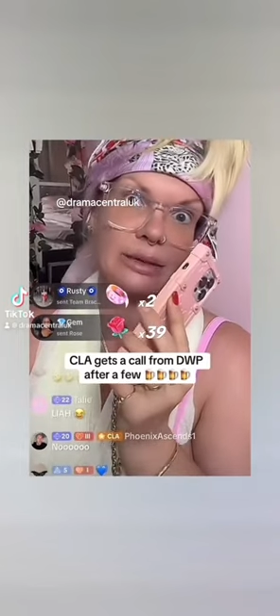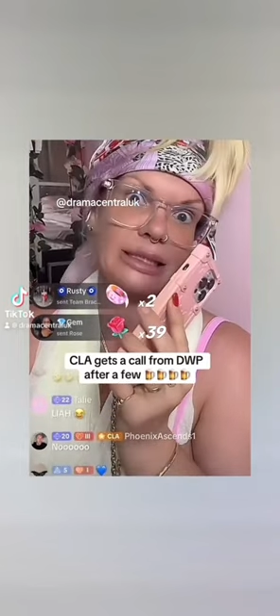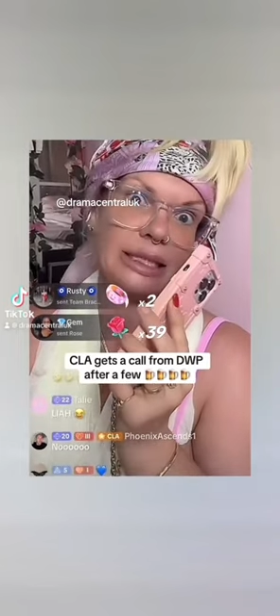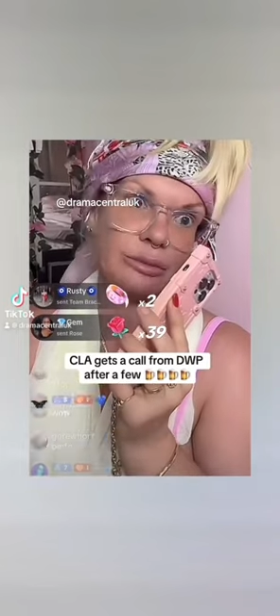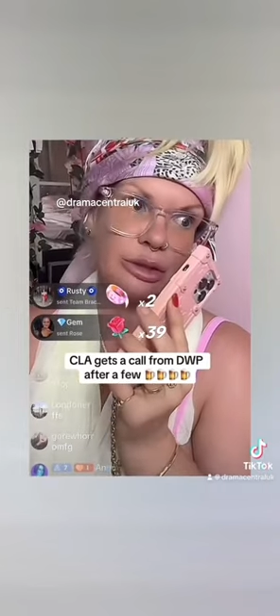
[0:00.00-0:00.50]

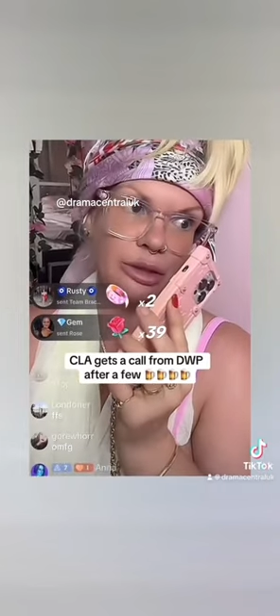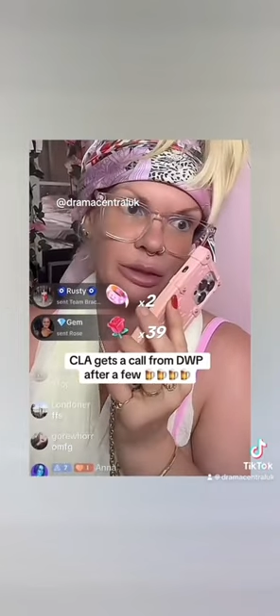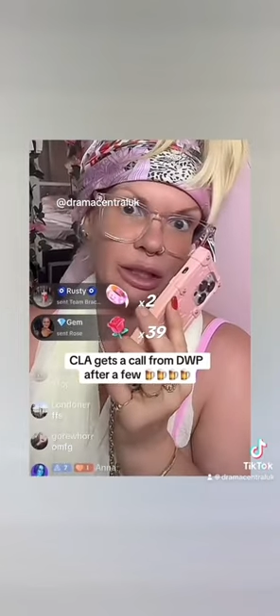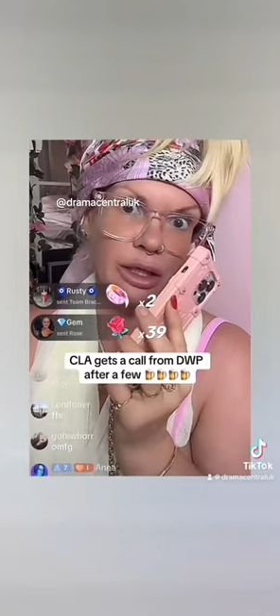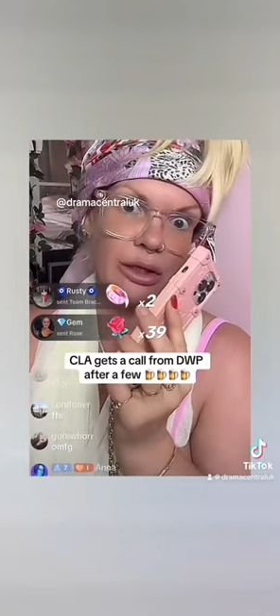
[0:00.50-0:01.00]
So I said, we'll
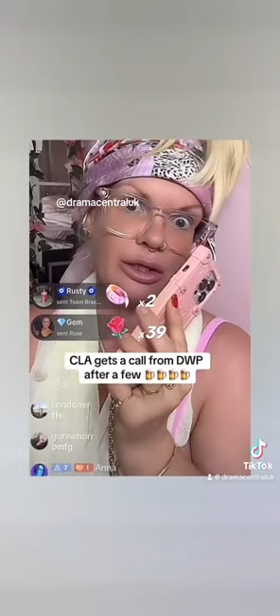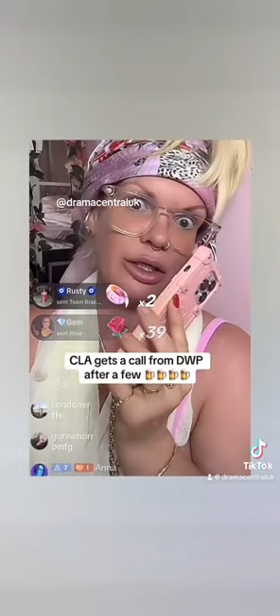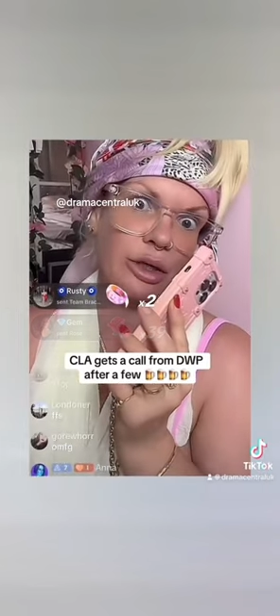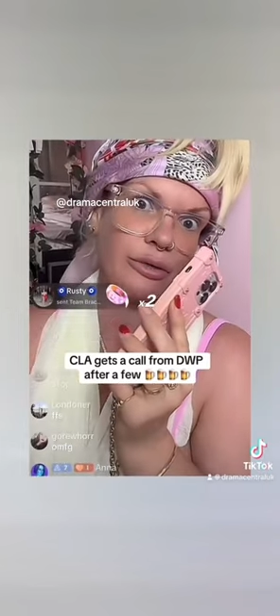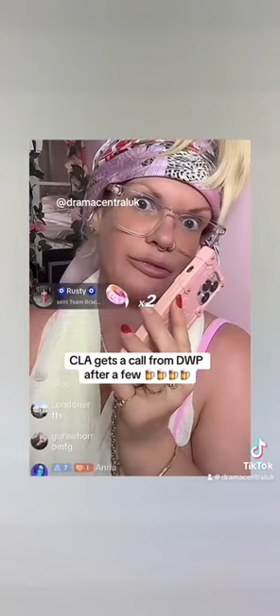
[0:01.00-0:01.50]
do
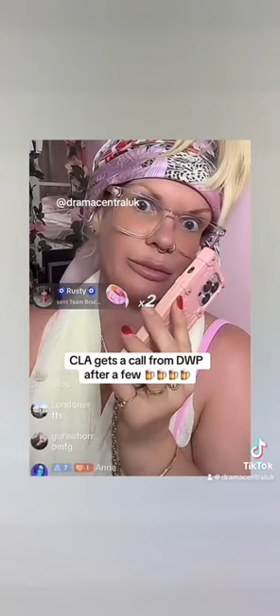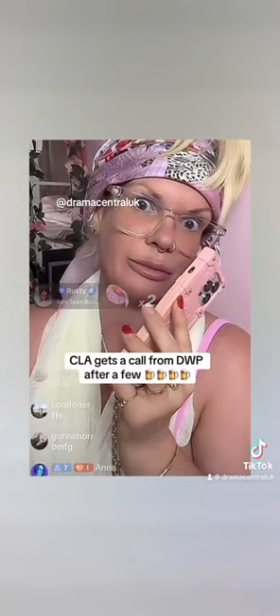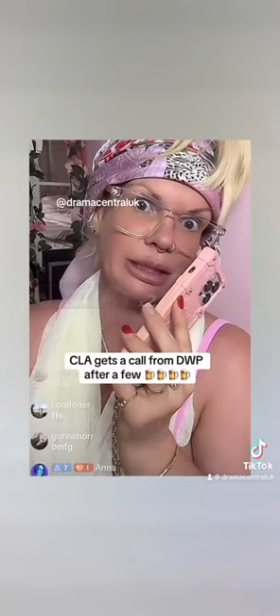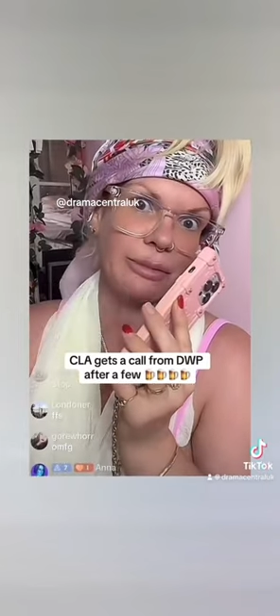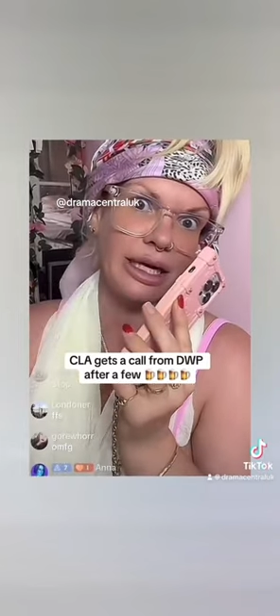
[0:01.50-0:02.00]
a
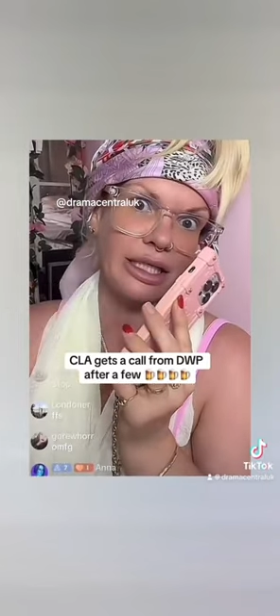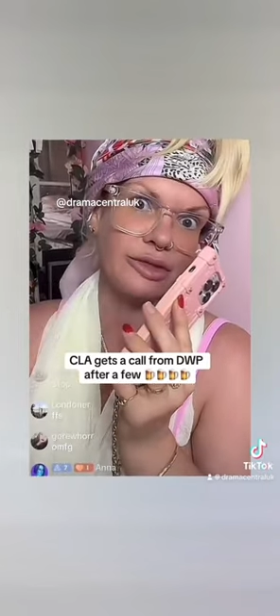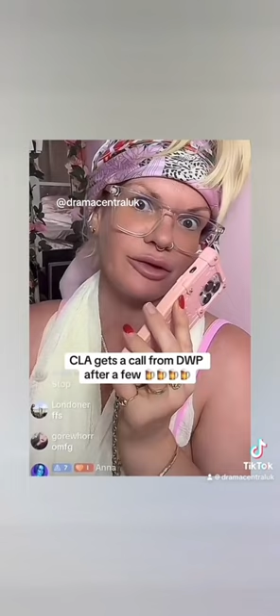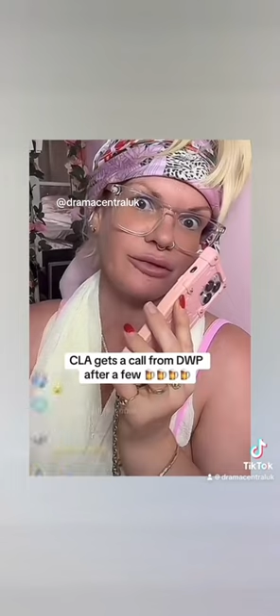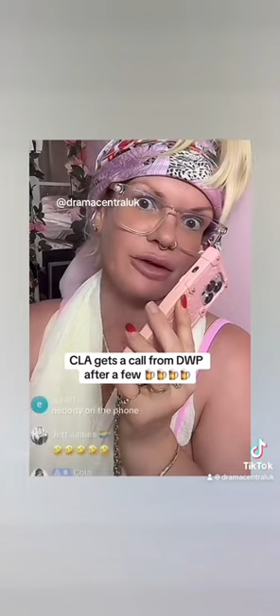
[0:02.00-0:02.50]
GoFundMe
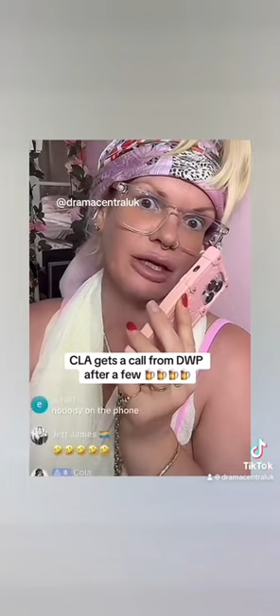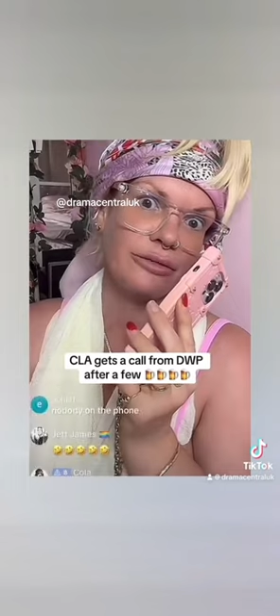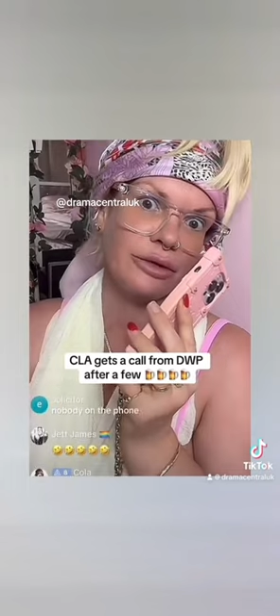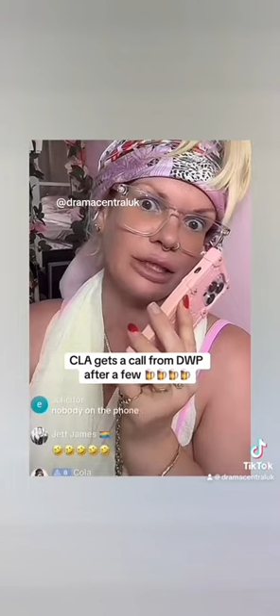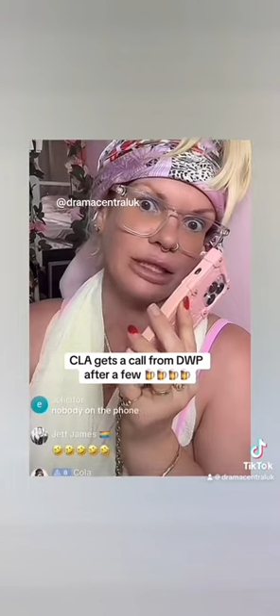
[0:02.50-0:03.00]
page for a
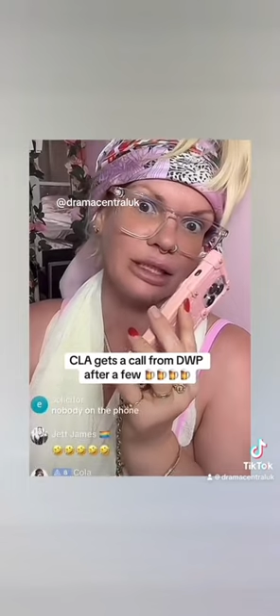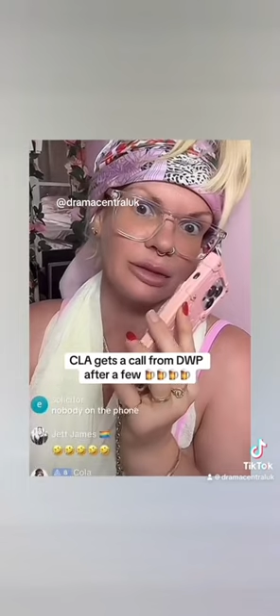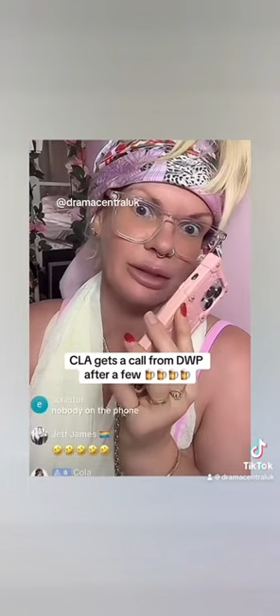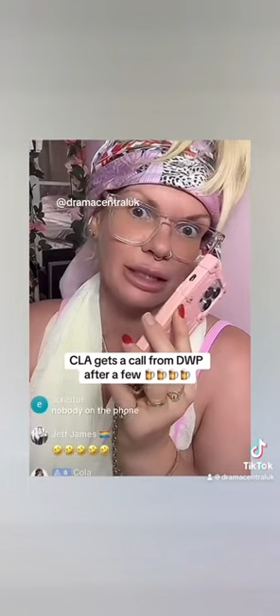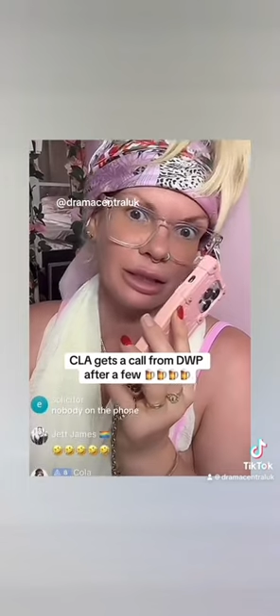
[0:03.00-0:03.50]
fiver
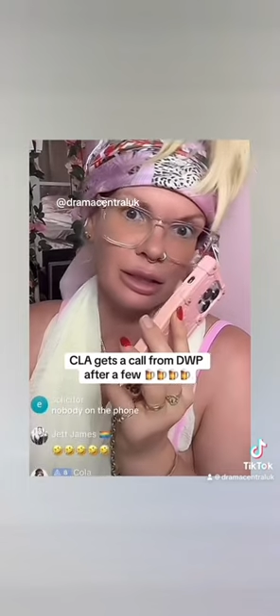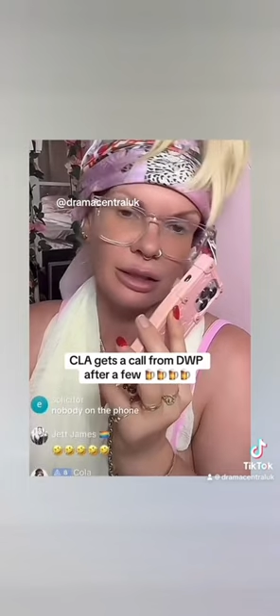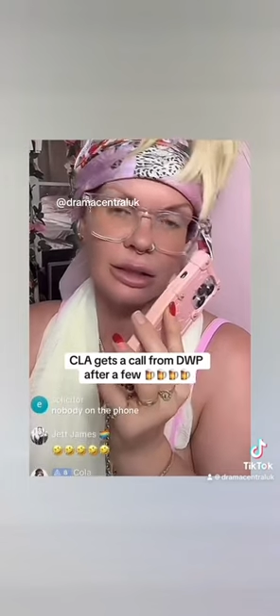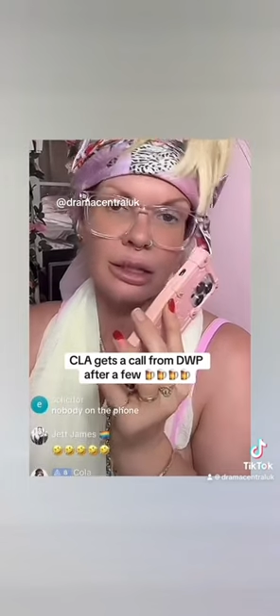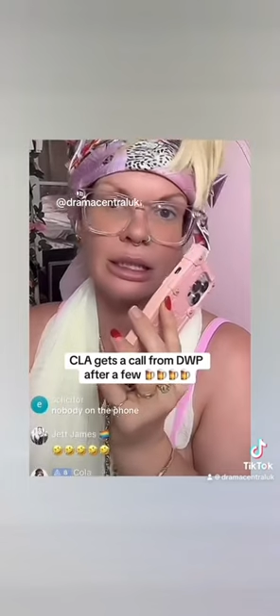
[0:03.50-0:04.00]
each,
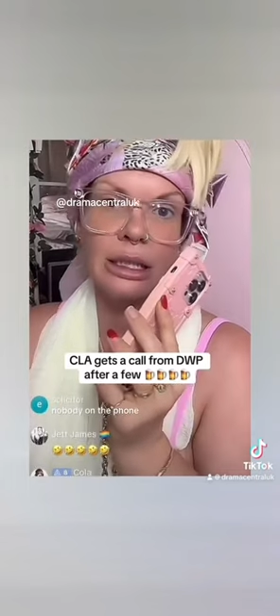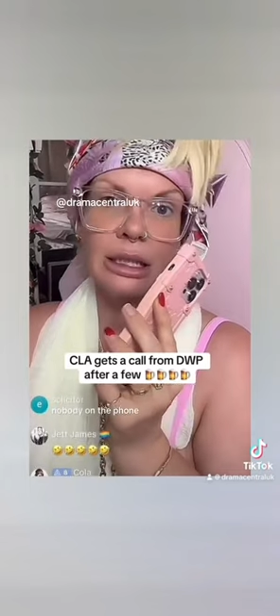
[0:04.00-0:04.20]
sweetheart.